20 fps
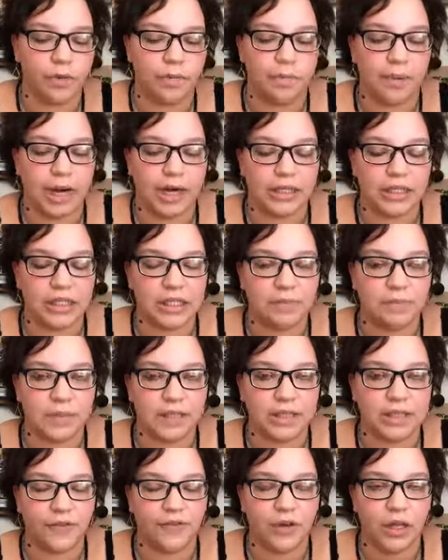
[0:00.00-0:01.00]
but
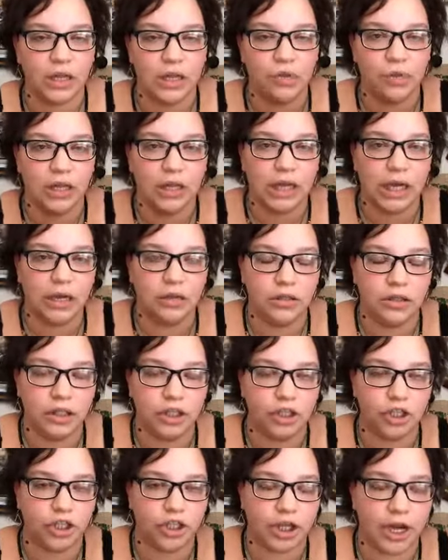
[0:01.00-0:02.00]
specifically with
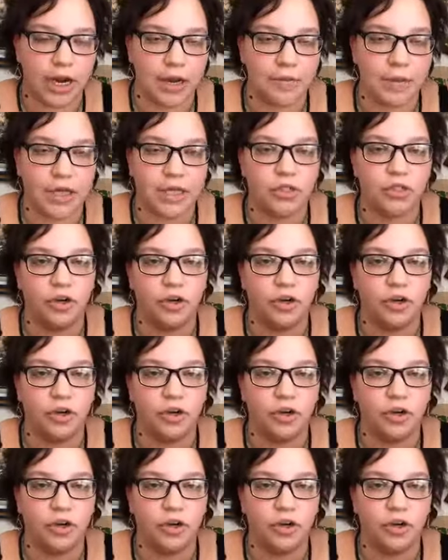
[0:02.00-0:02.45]
illness shaming.